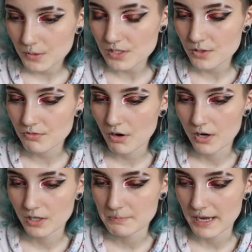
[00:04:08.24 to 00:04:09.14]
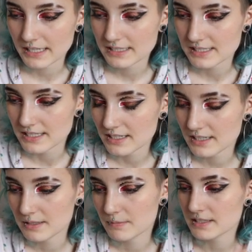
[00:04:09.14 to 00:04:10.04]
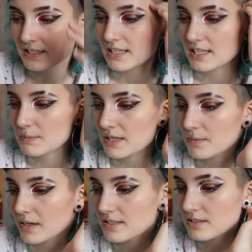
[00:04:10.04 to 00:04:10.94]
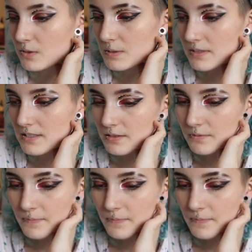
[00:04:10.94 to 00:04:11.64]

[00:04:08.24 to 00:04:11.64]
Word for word: Oh, it's also hardback. Damn, that, that explains why it's so expensive.